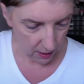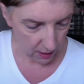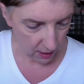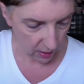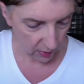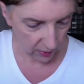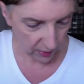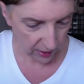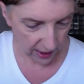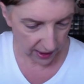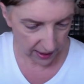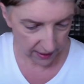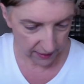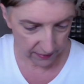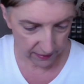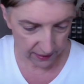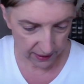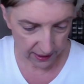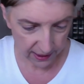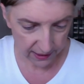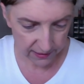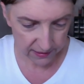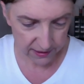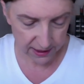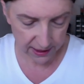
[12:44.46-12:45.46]
Okay, the
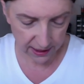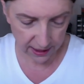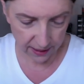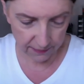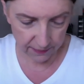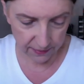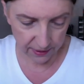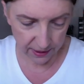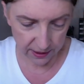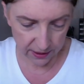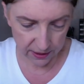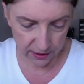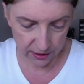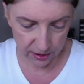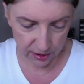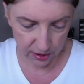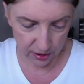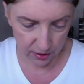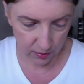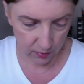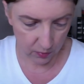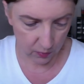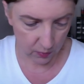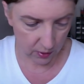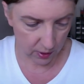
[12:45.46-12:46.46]
next thing I'm going to
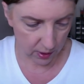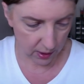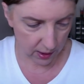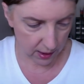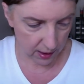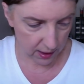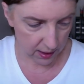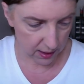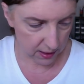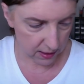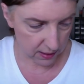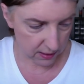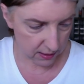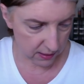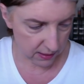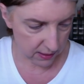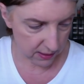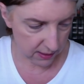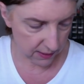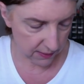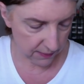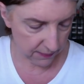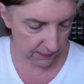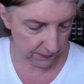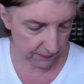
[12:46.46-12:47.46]
do is
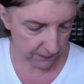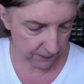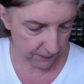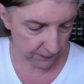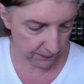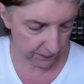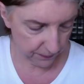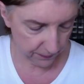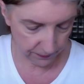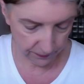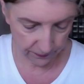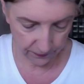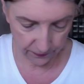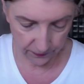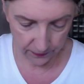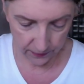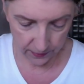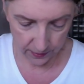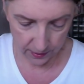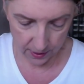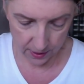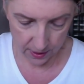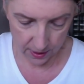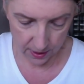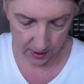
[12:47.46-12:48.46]

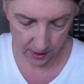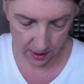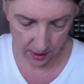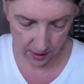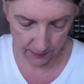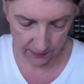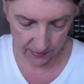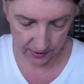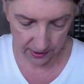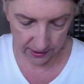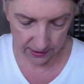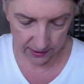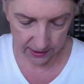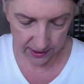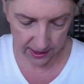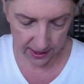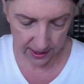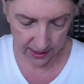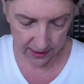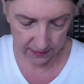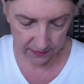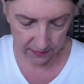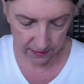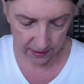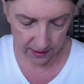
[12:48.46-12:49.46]
I'm going to
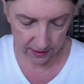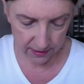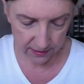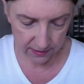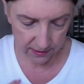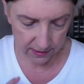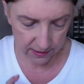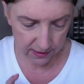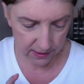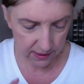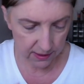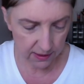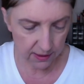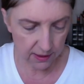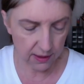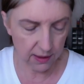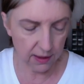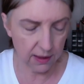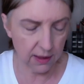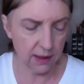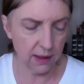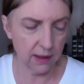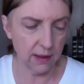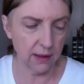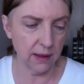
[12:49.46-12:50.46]
take this
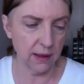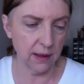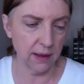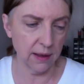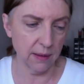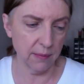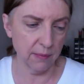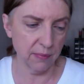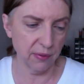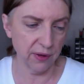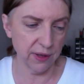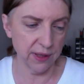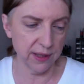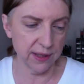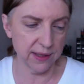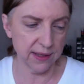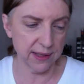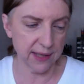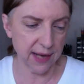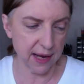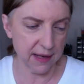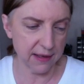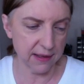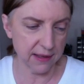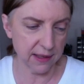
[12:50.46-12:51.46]

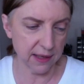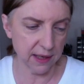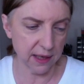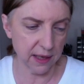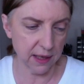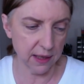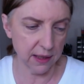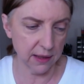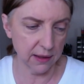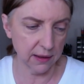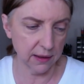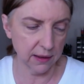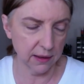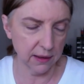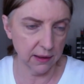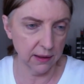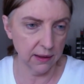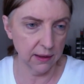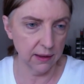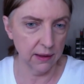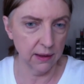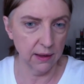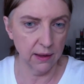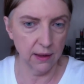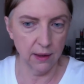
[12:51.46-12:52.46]
Princessa
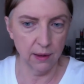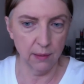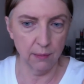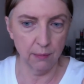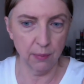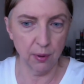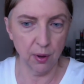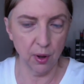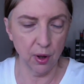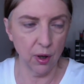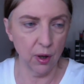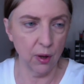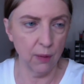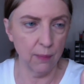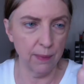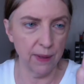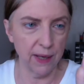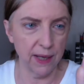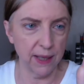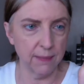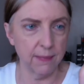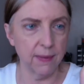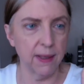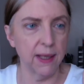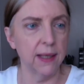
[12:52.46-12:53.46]
Pearl
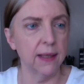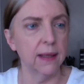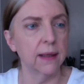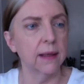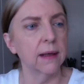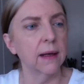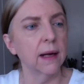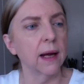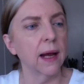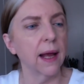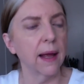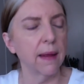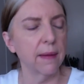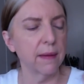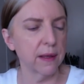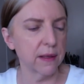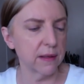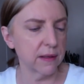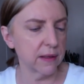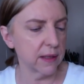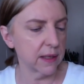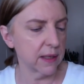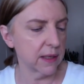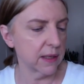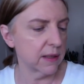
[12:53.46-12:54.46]
Pigment, and
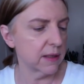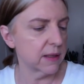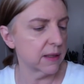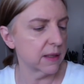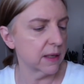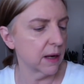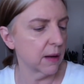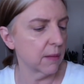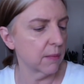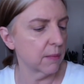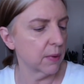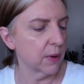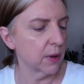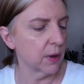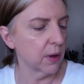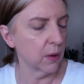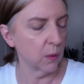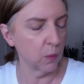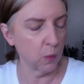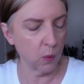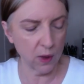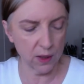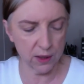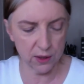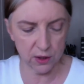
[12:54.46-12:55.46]
this is number
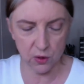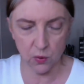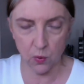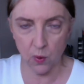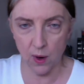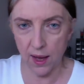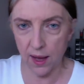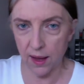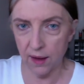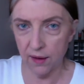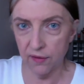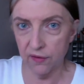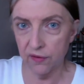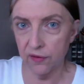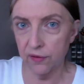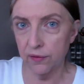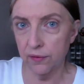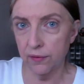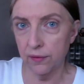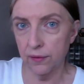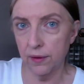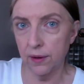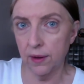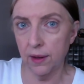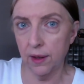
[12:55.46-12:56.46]
112,
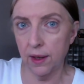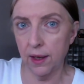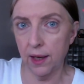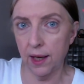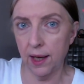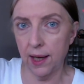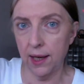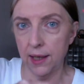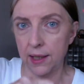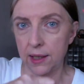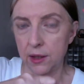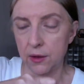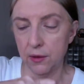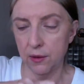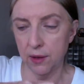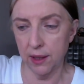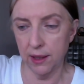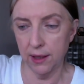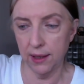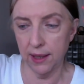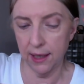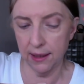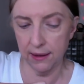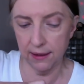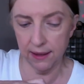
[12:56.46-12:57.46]
and you
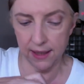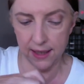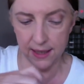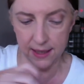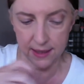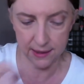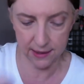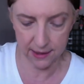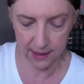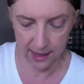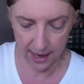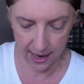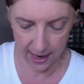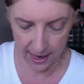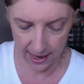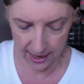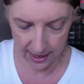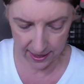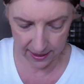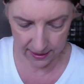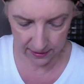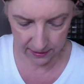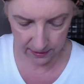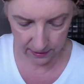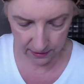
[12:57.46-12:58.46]
can get these
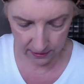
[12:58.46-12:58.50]
at